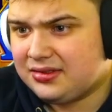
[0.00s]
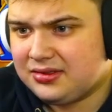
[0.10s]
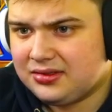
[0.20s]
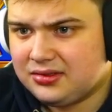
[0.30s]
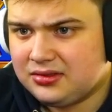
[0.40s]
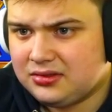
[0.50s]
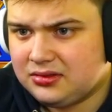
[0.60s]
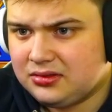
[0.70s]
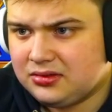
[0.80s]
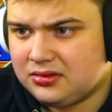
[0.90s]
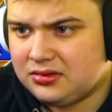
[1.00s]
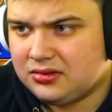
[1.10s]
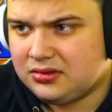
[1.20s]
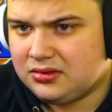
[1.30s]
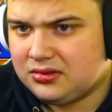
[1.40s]

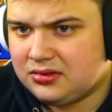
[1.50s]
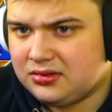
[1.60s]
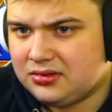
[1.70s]
(silence)